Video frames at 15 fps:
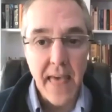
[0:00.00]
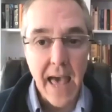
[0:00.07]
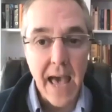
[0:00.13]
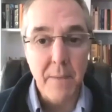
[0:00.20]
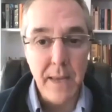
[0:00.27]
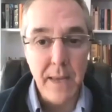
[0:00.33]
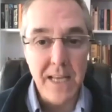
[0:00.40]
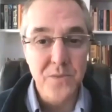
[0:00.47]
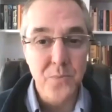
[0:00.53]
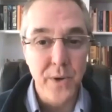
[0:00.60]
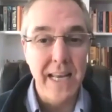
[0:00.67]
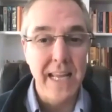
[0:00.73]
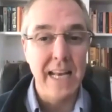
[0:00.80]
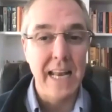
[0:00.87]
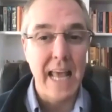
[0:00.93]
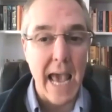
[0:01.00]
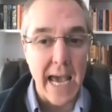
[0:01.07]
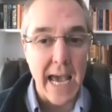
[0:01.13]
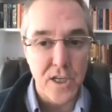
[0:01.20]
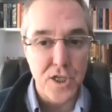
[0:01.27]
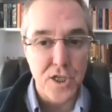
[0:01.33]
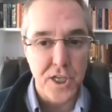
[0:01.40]
That means we need
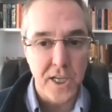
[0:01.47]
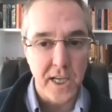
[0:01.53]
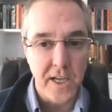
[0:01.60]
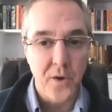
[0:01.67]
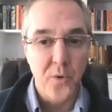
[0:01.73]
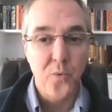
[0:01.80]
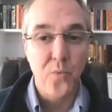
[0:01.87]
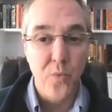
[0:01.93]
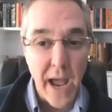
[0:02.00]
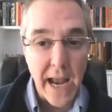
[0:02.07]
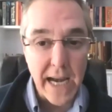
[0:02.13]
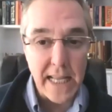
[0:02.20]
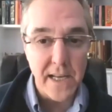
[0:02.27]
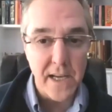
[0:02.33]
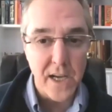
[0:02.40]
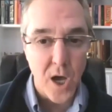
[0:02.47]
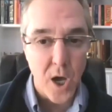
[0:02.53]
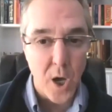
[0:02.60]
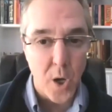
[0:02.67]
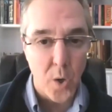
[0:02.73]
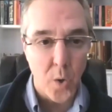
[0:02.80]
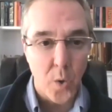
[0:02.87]
energy ready to
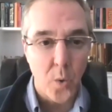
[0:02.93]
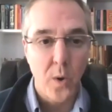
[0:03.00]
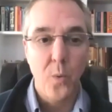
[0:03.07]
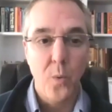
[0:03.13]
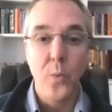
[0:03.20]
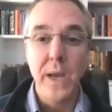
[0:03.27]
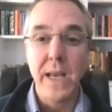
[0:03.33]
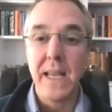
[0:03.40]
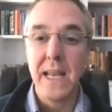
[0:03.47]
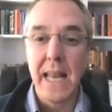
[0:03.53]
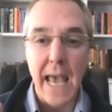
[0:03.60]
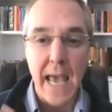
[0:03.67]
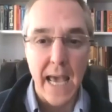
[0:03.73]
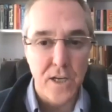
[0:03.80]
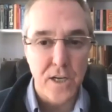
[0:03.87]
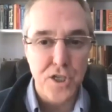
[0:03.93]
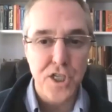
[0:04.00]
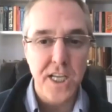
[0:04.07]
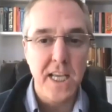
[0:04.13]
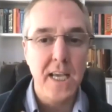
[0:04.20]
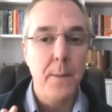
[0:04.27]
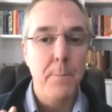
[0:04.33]
go. We need
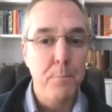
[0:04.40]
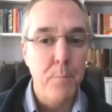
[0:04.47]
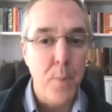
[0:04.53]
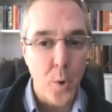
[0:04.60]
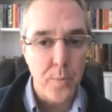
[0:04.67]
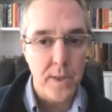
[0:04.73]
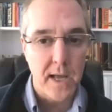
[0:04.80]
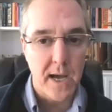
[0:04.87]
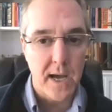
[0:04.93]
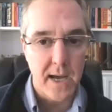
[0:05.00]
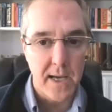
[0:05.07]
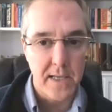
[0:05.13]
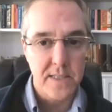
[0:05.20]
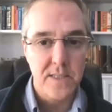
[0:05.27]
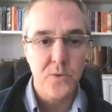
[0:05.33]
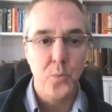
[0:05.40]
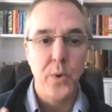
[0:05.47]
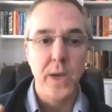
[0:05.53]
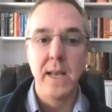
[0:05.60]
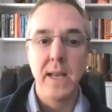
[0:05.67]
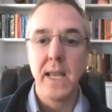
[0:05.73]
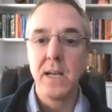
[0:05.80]
energy mobilized.
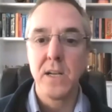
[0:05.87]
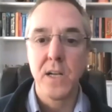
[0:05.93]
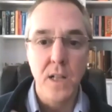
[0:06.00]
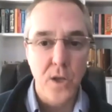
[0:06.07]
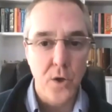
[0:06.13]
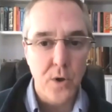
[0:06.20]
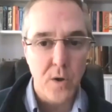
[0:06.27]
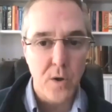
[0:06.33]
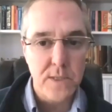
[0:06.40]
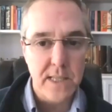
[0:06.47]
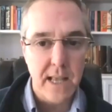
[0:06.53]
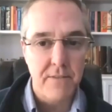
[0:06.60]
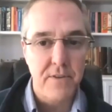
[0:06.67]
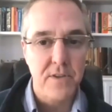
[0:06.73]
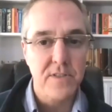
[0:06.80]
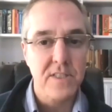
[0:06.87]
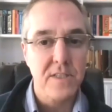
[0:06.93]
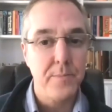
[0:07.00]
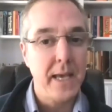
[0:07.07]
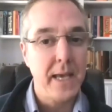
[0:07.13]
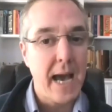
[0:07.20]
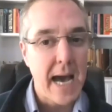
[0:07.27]
We need glucose levels
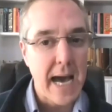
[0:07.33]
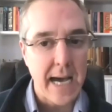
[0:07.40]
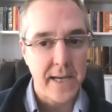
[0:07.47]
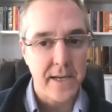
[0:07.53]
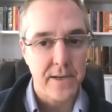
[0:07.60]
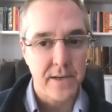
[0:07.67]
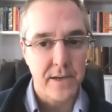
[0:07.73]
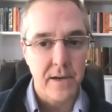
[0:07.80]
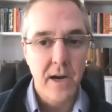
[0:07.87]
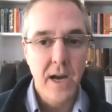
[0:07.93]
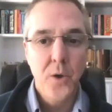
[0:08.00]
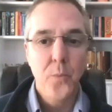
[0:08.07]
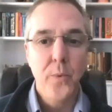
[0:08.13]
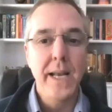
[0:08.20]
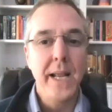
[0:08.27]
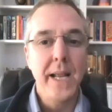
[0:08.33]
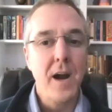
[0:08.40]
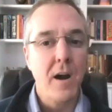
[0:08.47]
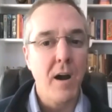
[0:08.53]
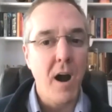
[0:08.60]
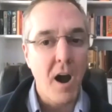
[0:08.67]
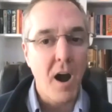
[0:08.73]
to be higher. We need
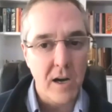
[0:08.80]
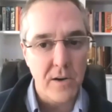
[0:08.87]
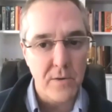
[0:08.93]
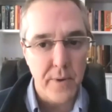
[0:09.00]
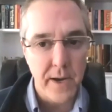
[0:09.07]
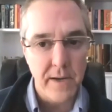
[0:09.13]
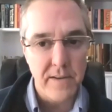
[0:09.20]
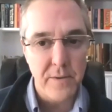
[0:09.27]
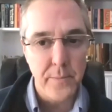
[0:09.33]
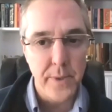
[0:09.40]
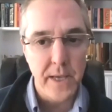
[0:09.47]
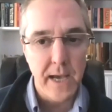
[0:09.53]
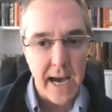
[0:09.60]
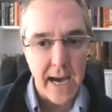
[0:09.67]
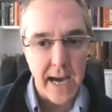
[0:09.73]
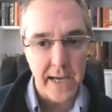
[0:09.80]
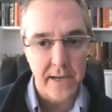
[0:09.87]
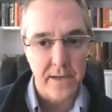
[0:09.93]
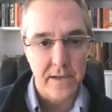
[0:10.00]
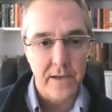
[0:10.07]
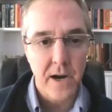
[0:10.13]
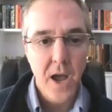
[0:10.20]
our heart rate to be
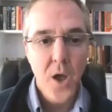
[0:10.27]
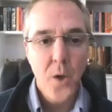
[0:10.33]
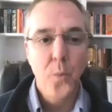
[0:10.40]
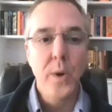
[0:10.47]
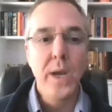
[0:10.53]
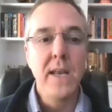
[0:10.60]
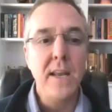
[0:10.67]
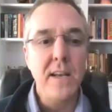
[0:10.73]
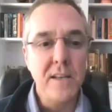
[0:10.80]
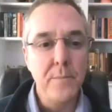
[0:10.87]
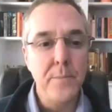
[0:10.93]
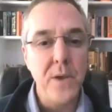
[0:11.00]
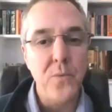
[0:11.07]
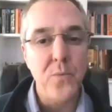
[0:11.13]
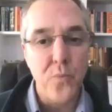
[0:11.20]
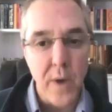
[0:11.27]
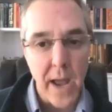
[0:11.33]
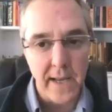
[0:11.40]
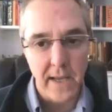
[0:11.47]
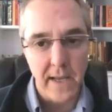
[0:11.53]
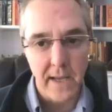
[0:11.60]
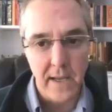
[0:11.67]
higher. We need to be
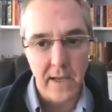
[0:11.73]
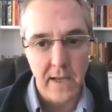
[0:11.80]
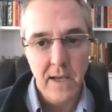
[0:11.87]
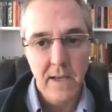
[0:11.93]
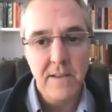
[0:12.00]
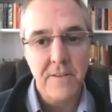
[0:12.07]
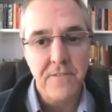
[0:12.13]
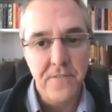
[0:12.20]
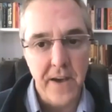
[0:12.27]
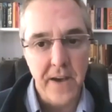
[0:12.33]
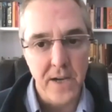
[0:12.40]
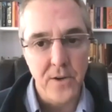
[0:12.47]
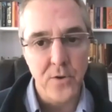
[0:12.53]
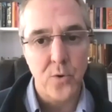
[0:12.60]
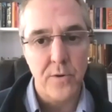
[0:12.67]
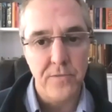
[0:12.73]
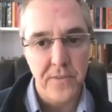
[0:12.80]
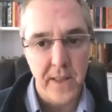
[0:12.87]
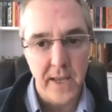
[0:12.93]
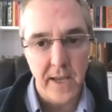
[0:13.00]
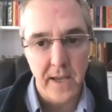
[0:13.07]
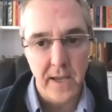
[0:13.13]
ready to fight or
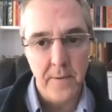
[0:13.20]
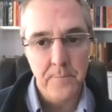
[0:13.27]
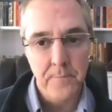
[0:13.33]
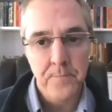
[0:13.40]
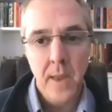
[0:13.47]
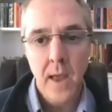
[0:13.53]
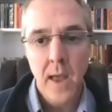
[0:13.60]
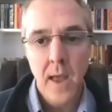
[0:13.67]
flee.